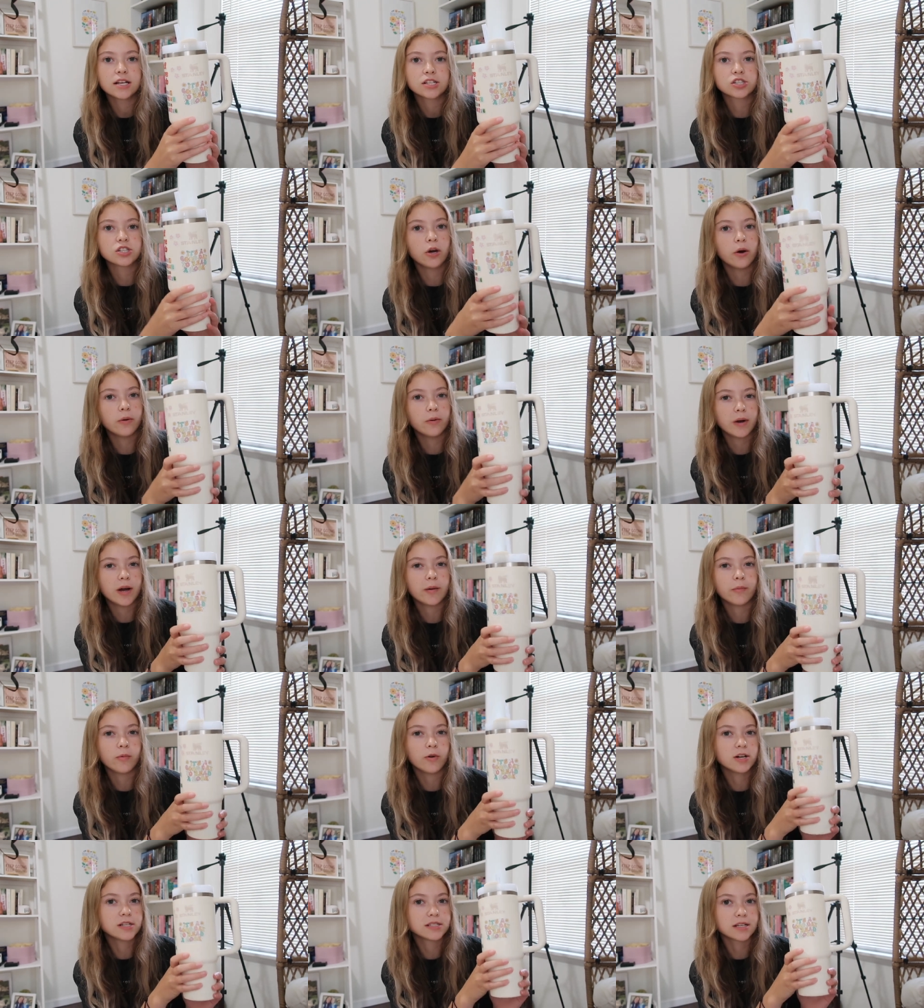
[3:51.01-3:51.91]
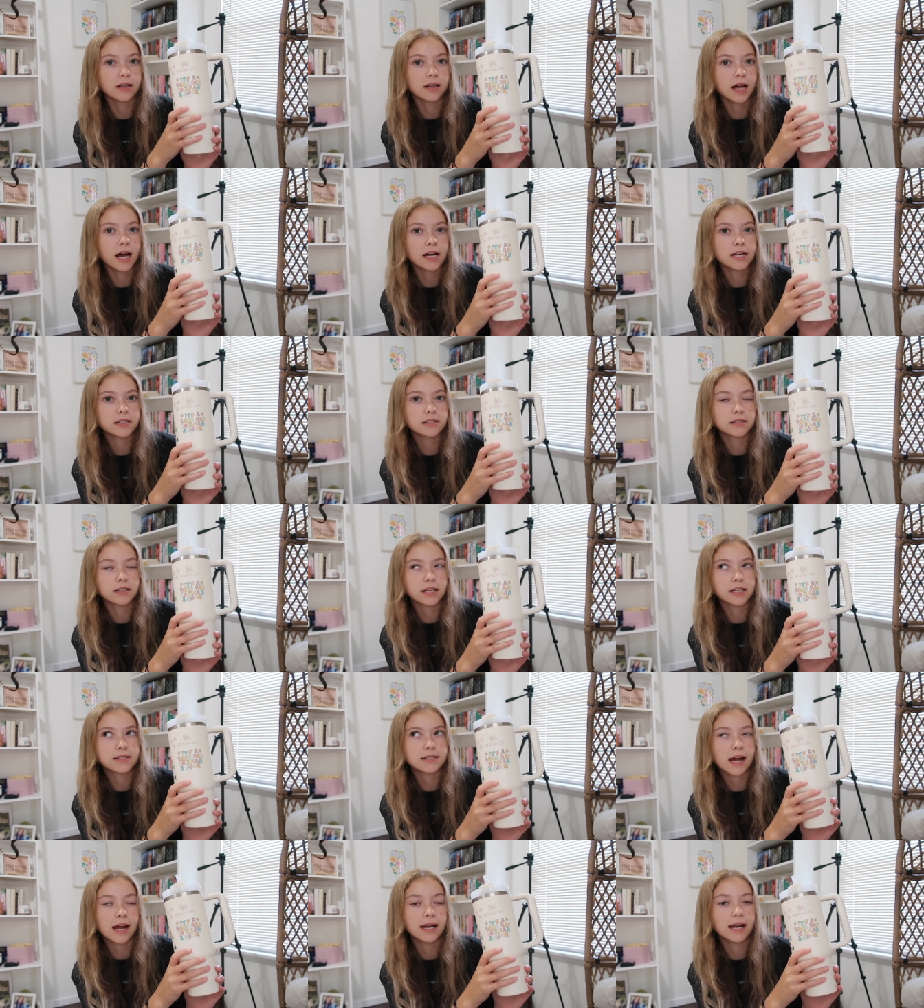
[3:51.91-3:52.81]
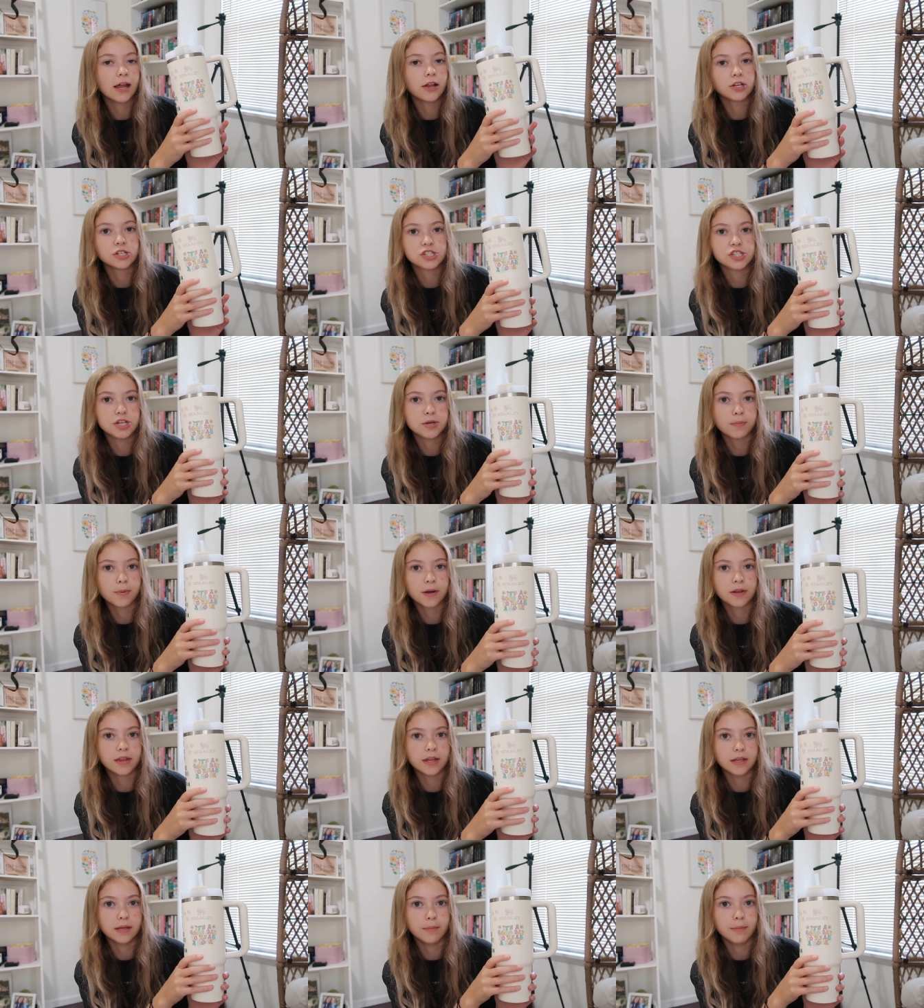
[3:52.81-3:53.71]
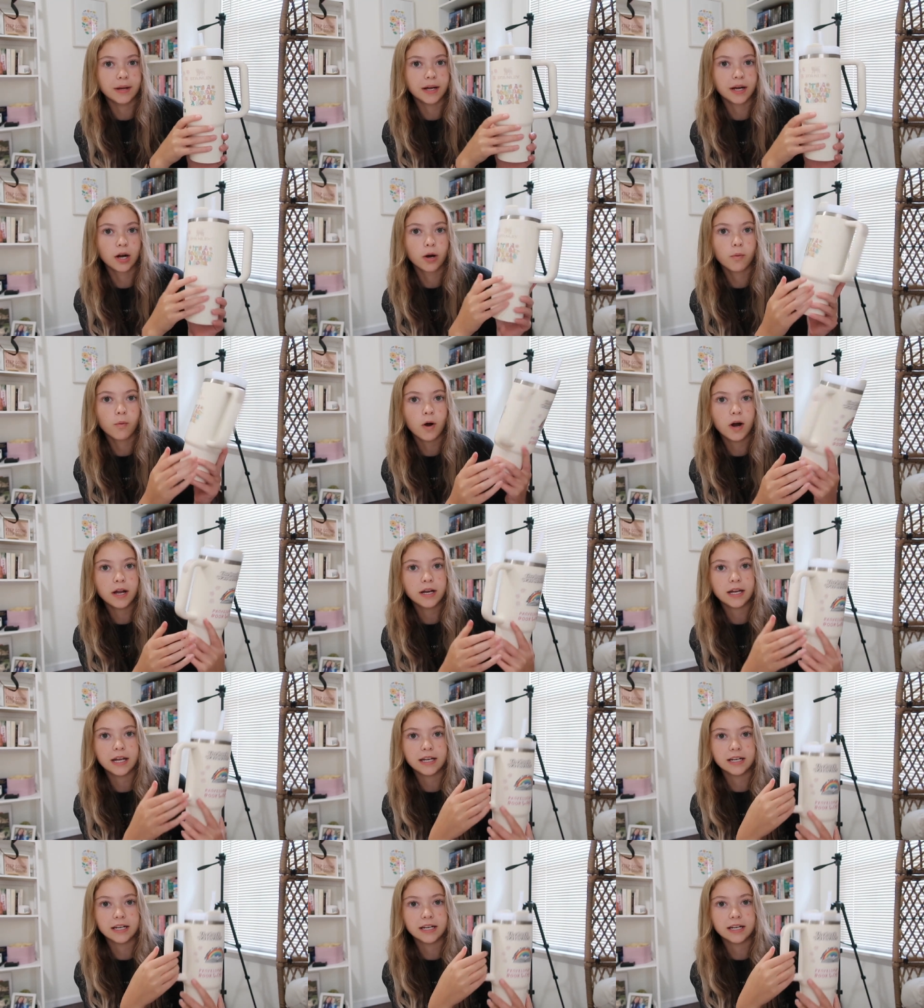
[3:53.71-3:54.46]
So it was a lot, like $10 cheaper than the bigger one.